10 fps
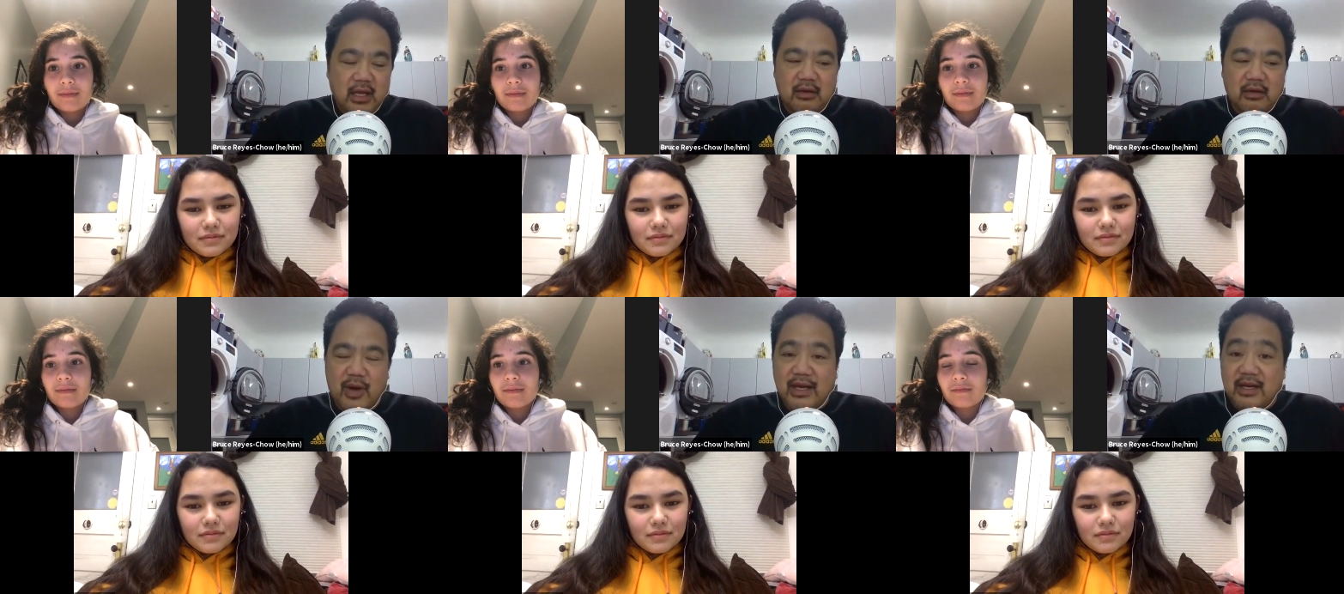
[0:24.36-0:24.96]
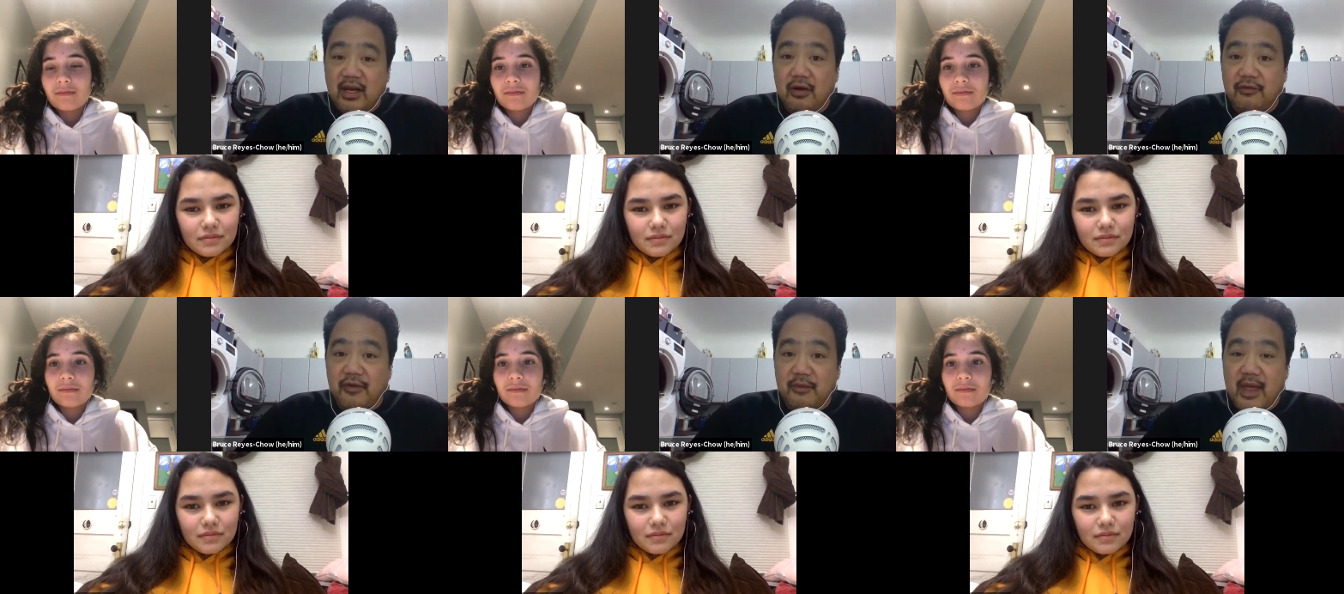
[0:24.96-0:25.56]
Speaker 1: I wanted to
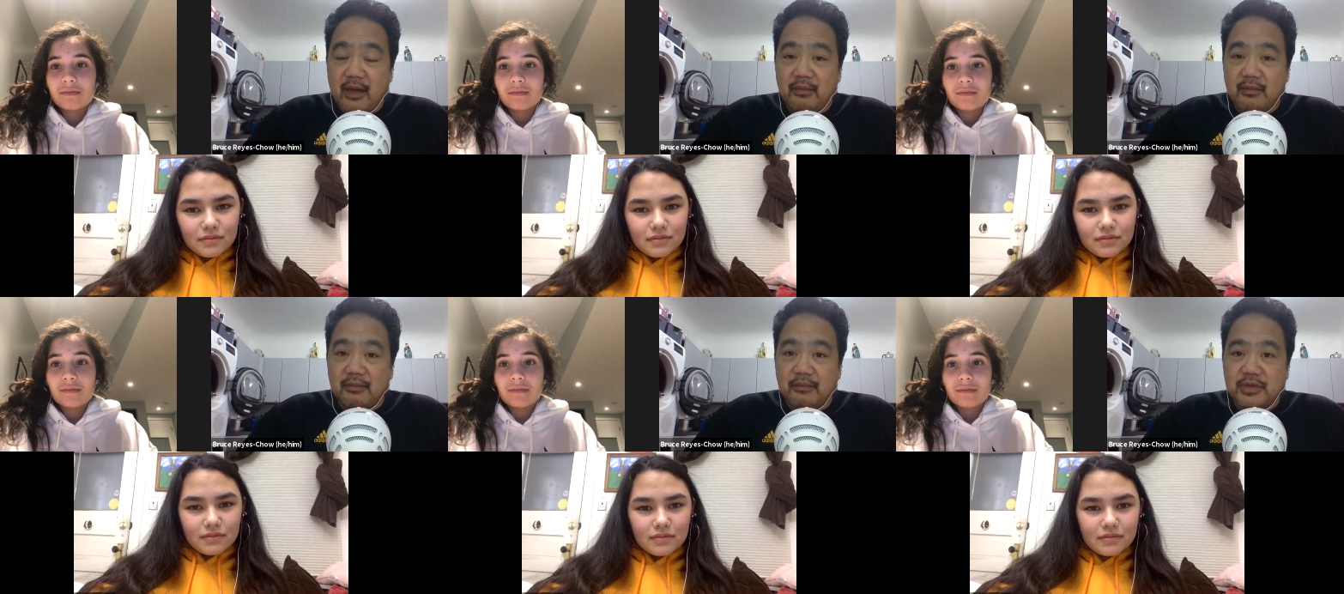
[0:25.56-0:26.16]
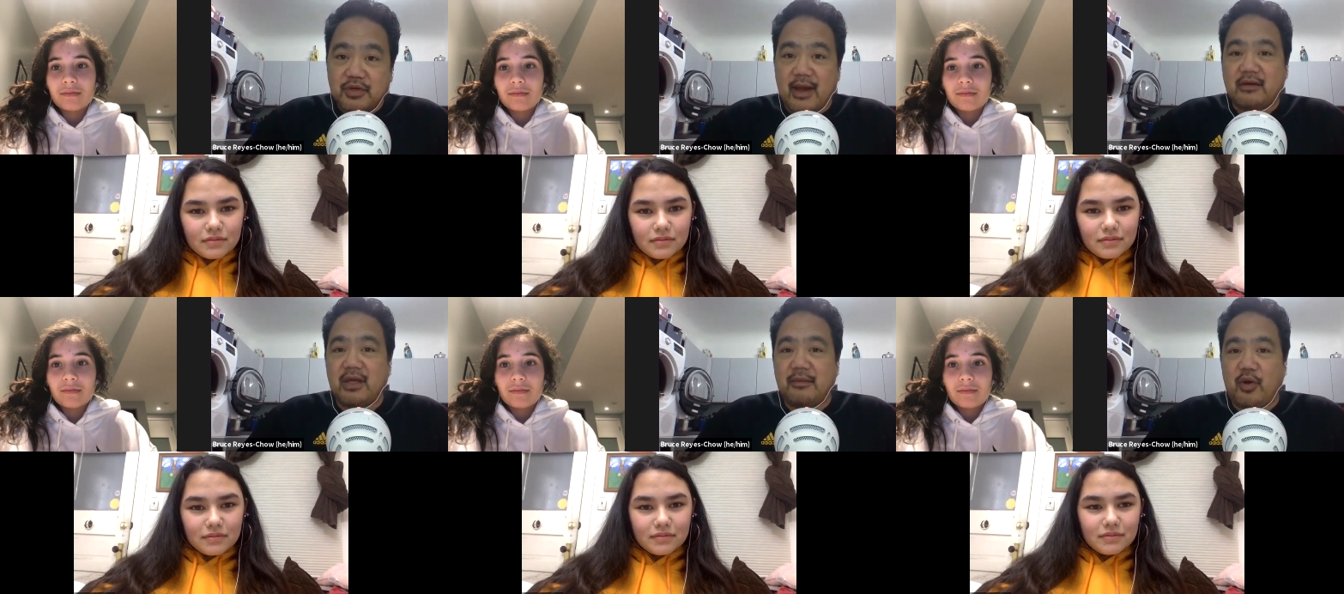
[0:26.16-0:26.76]
hear from them
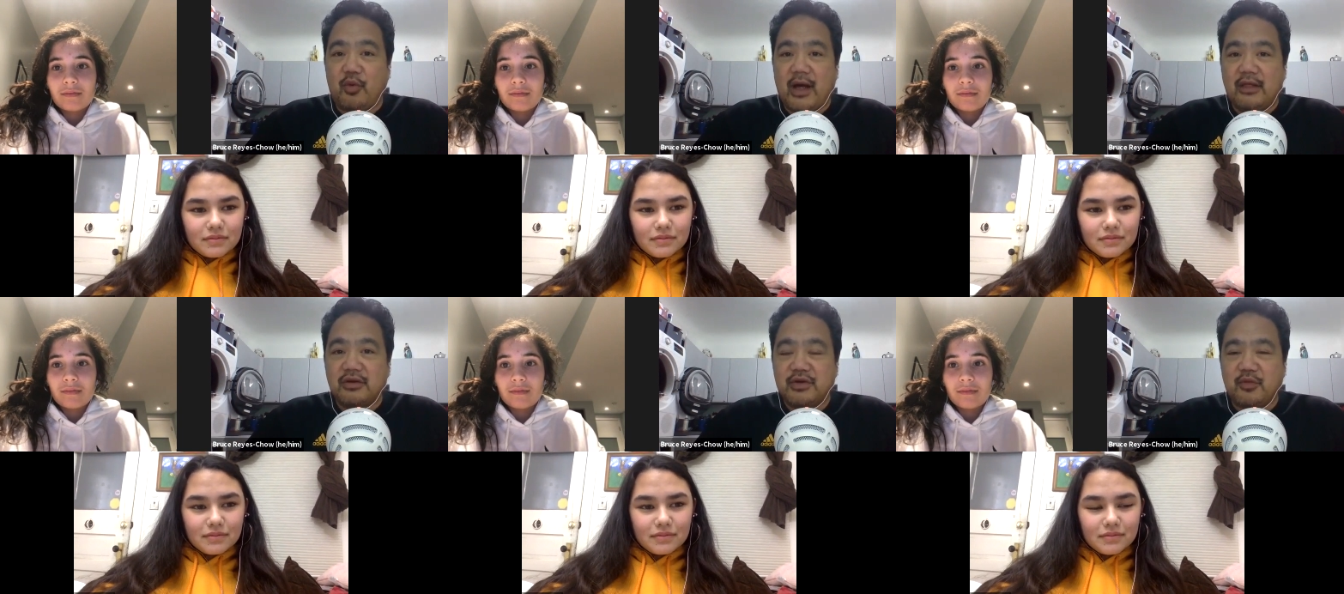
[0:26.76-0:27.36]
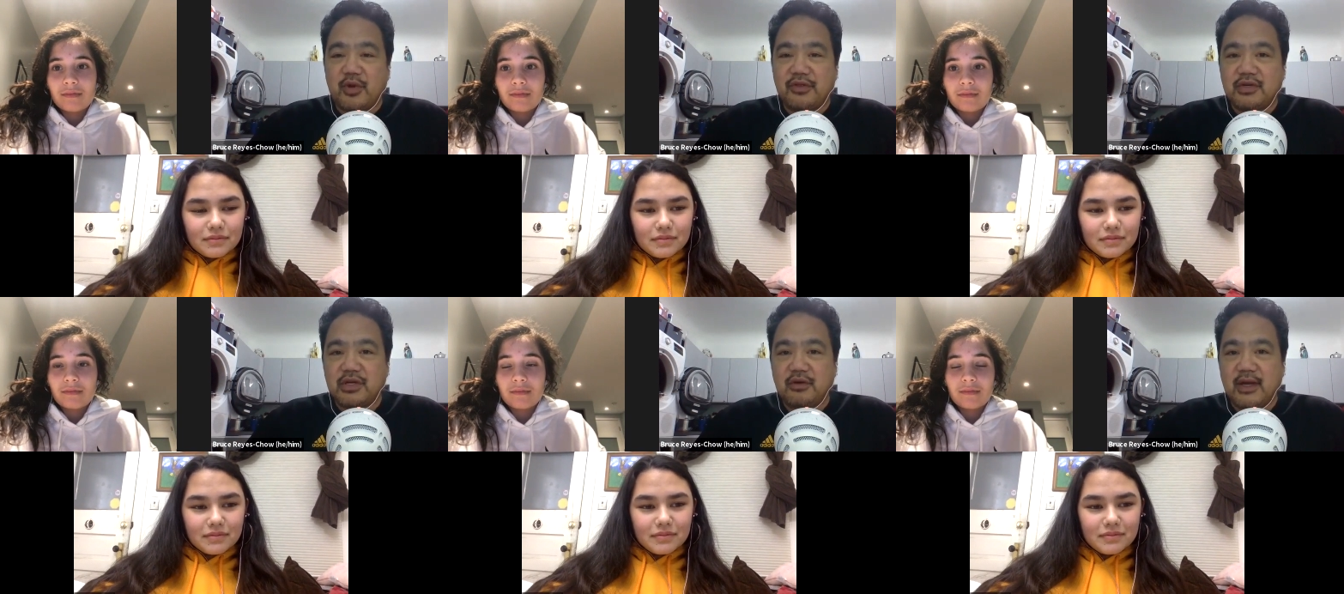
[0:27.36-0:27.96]
directly about why they're doing what they're
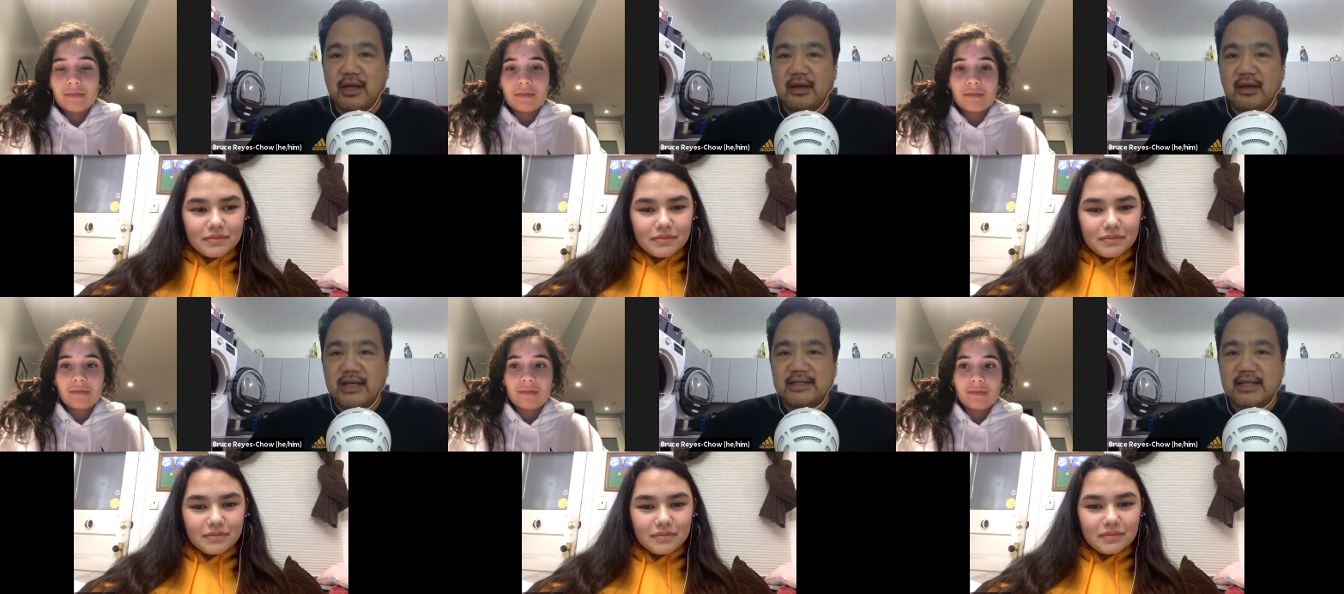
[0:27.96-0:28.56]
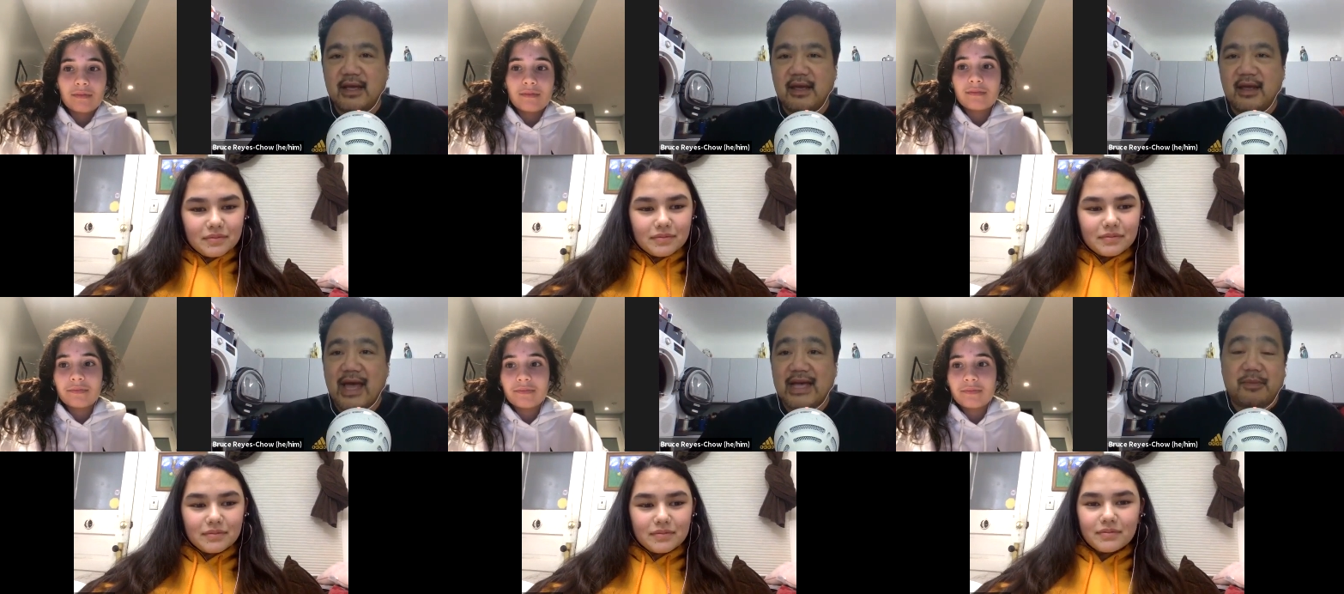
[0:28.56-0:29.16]
doing as
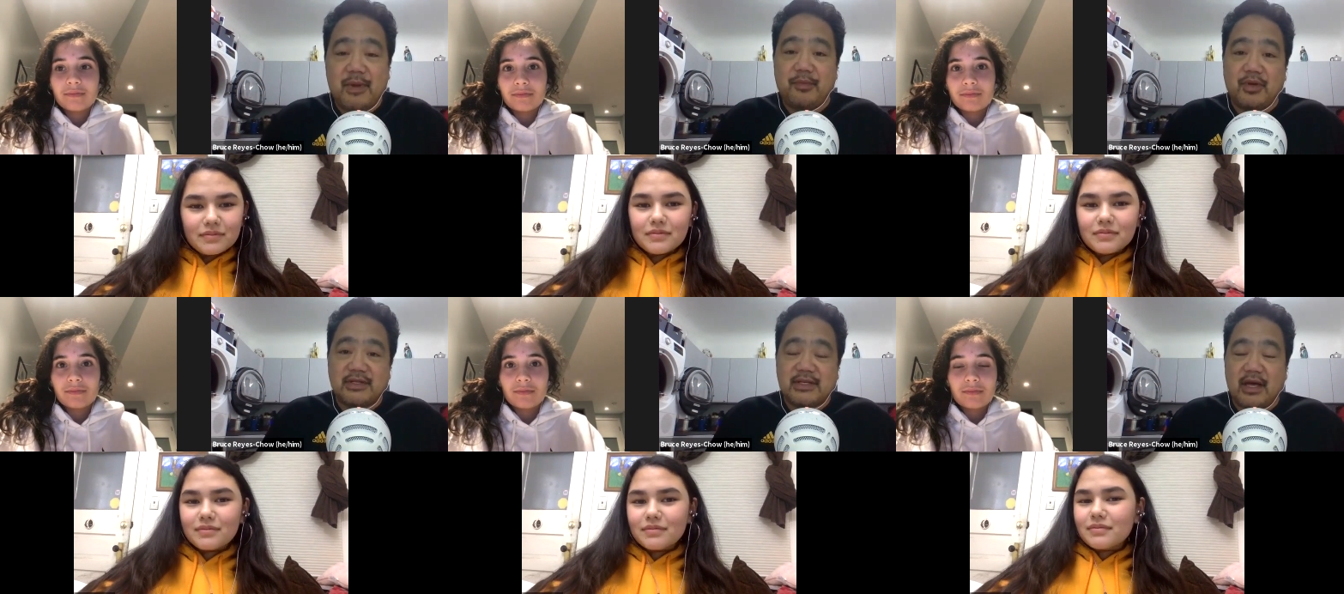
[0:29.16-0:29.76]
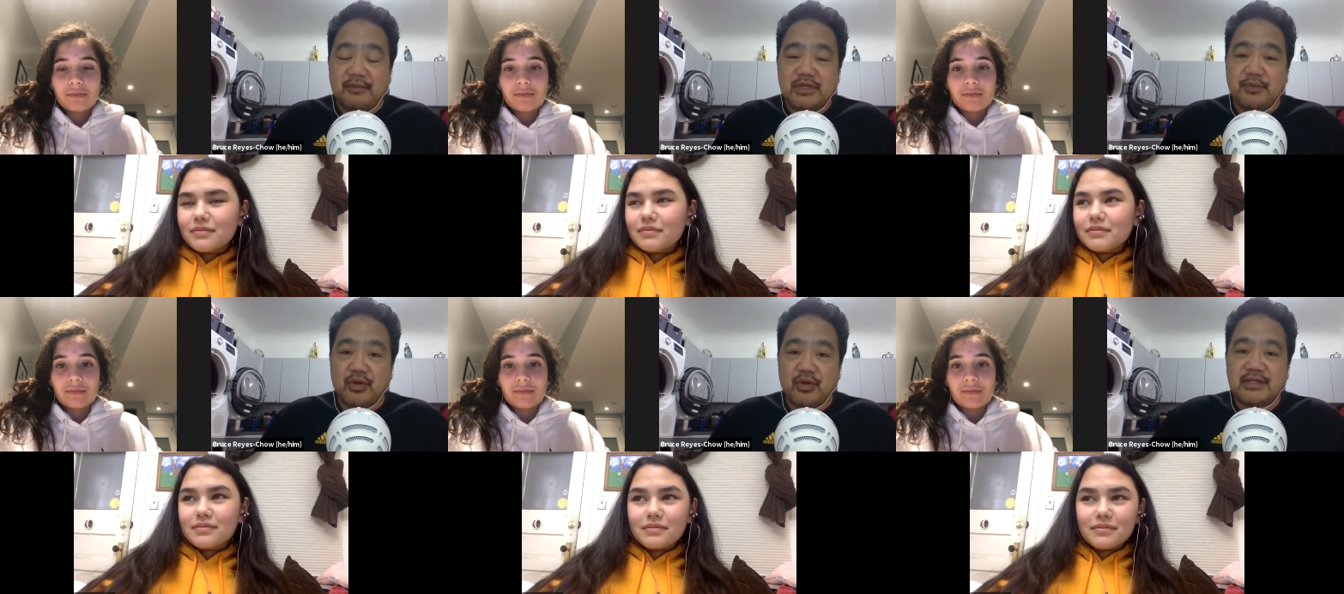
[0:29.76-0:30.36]
they ask people to help
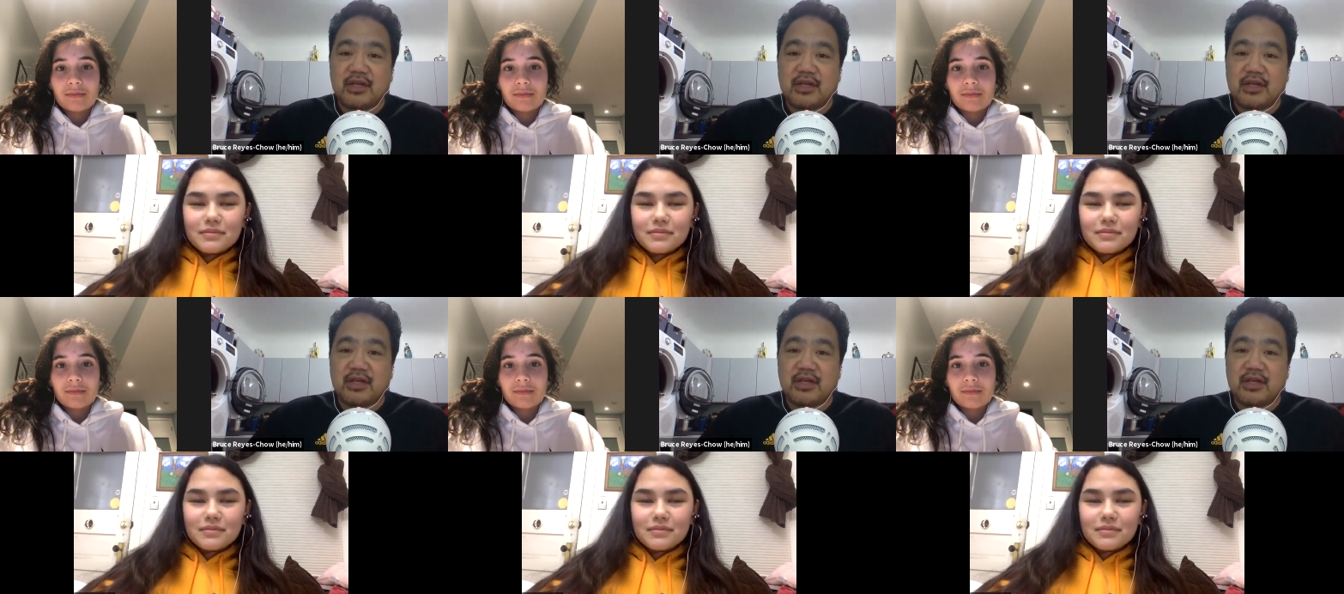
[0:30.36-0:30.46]
support this